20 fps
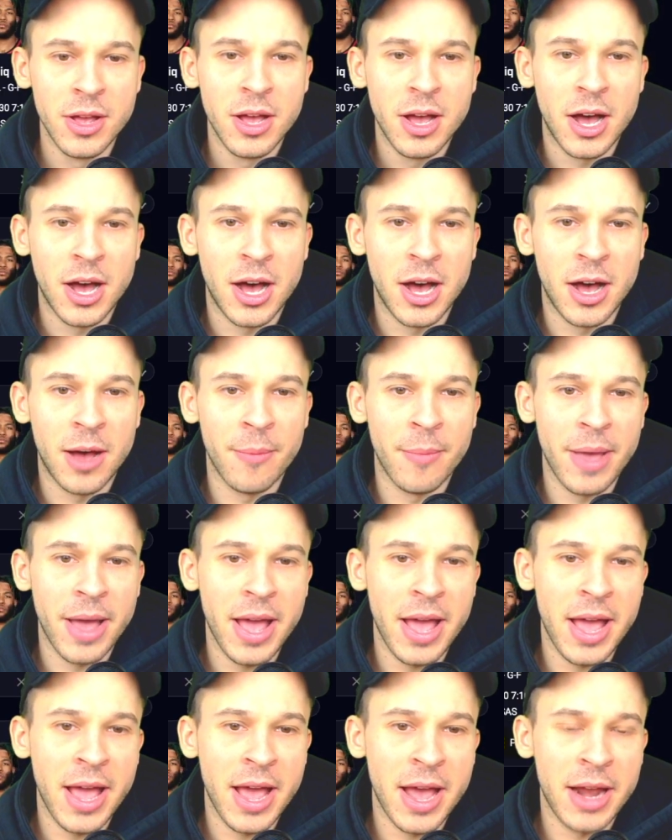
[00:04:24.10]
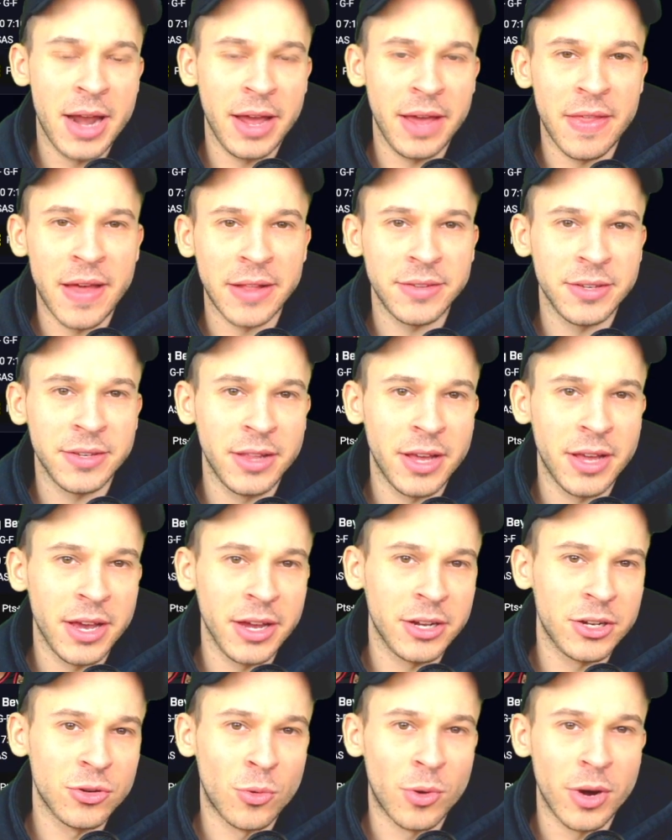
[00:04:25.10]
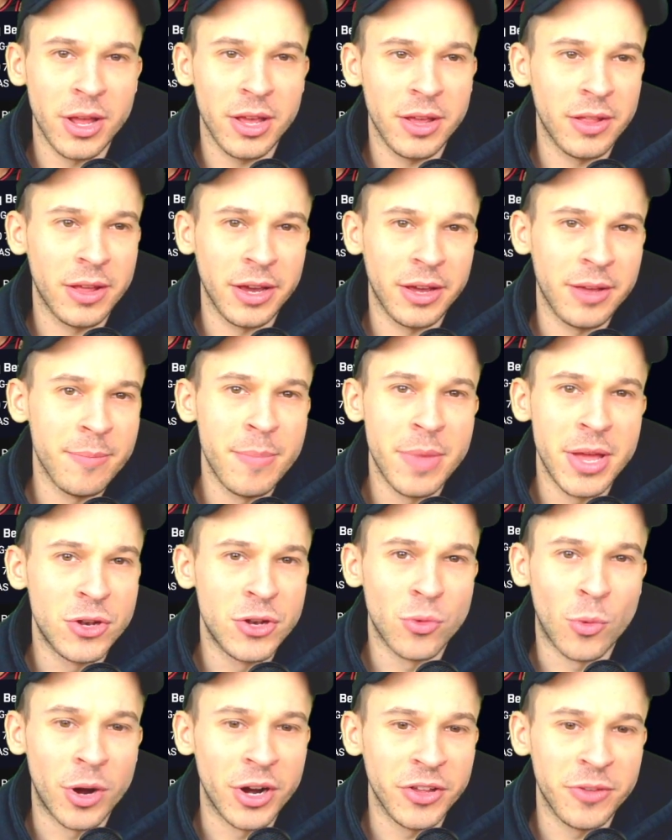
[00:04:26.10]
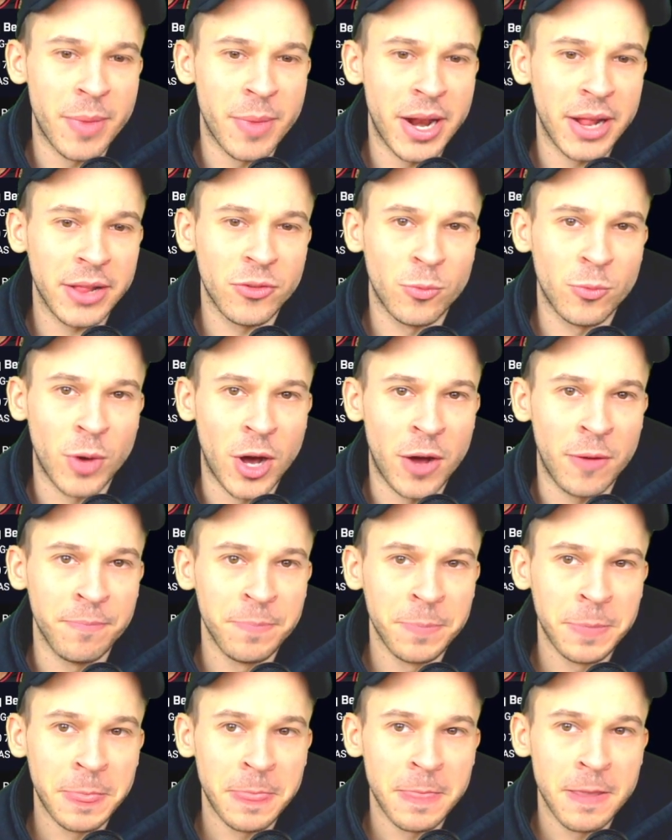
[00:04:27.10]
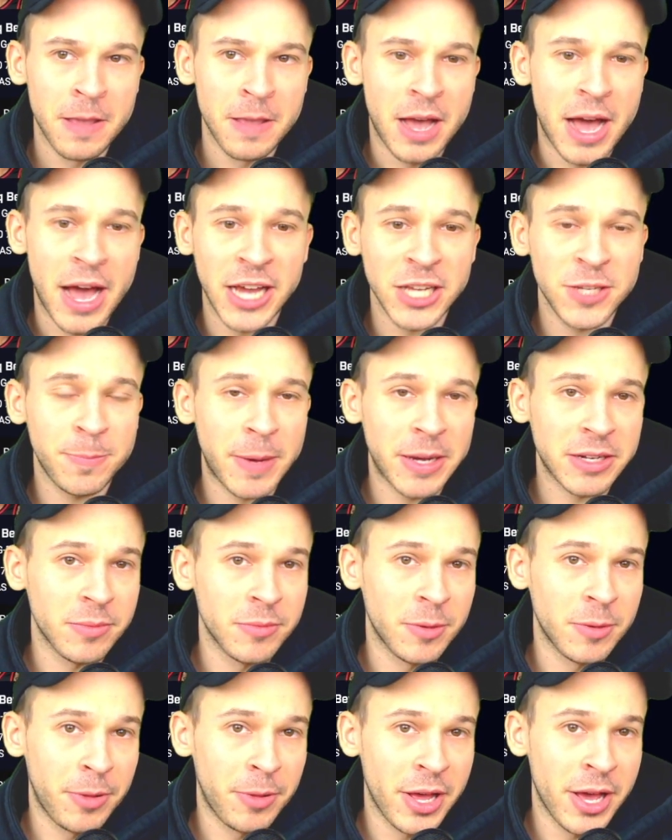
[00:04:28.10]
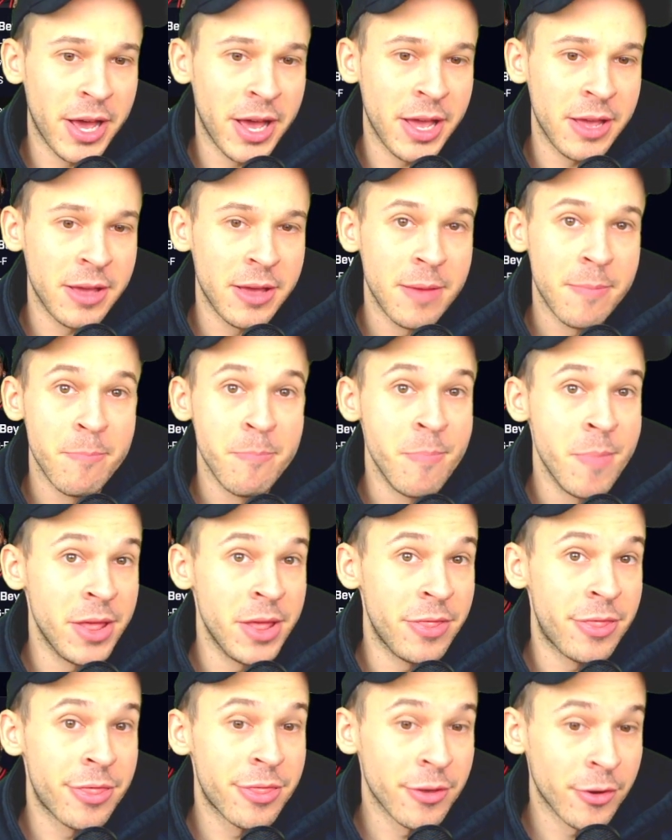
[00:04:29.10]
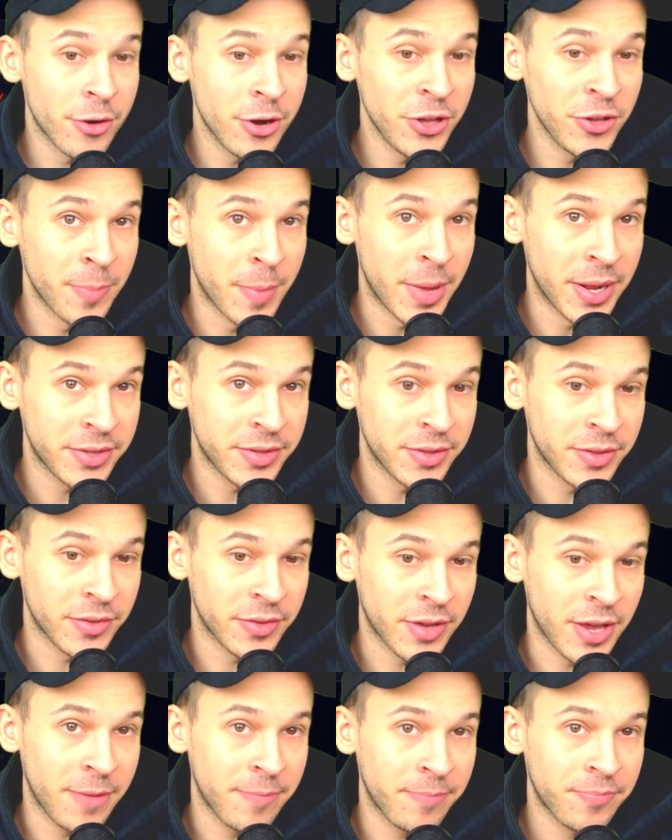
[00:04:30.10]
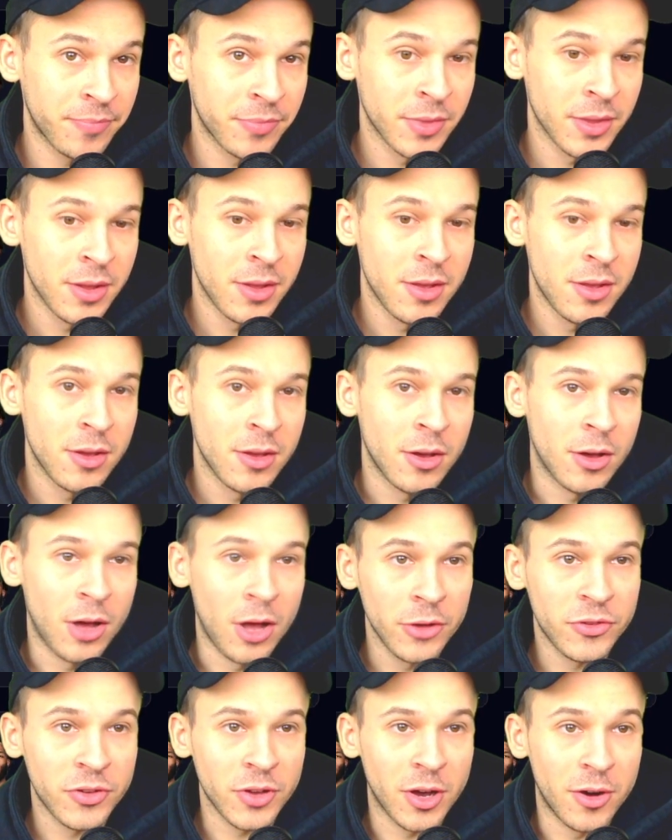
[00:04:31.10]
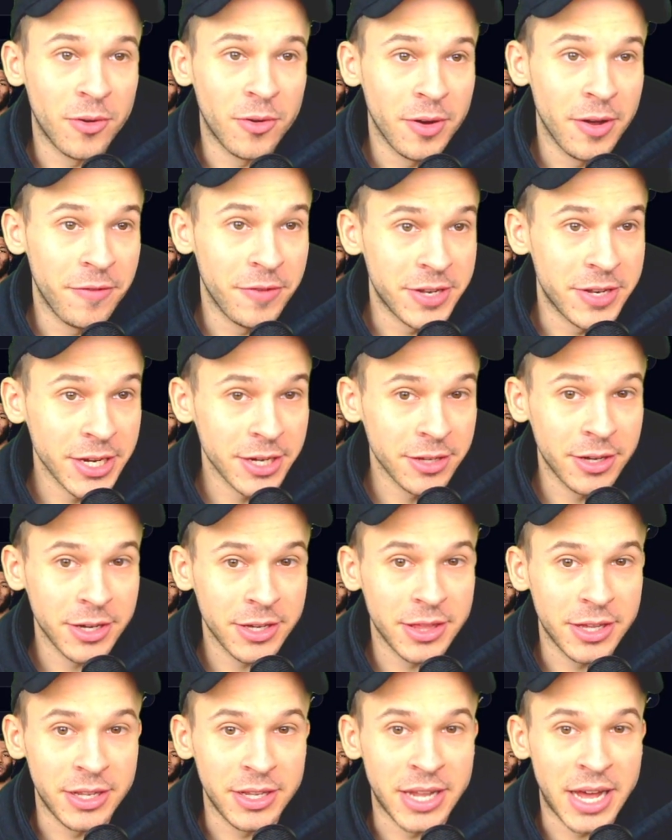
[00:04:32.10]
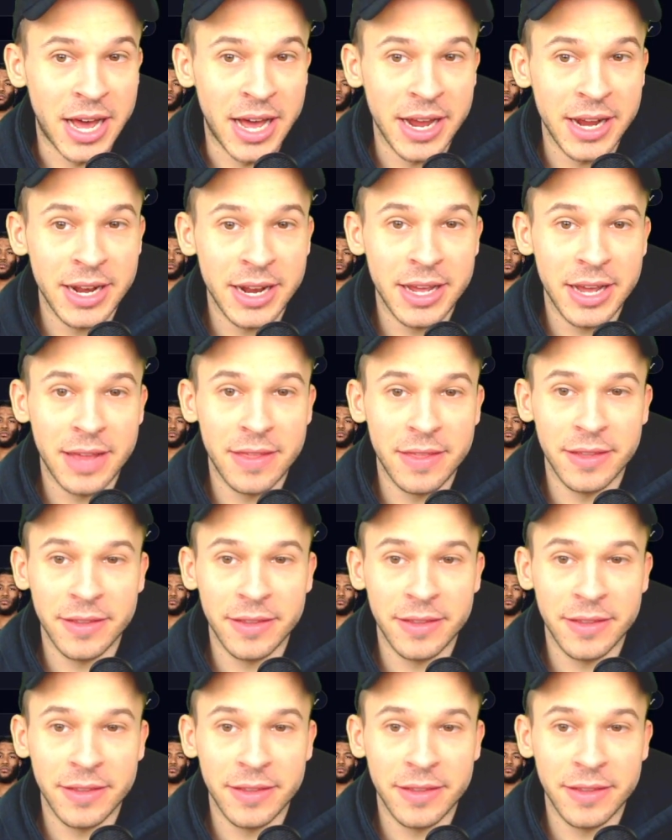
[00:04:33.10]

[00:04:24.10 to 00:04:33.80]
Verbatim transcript: Um, and again, that's in like 20, like mid 20s minutes. Well, I expect him to play mid 30s minutes in this game. Also, if you take a look at the line on this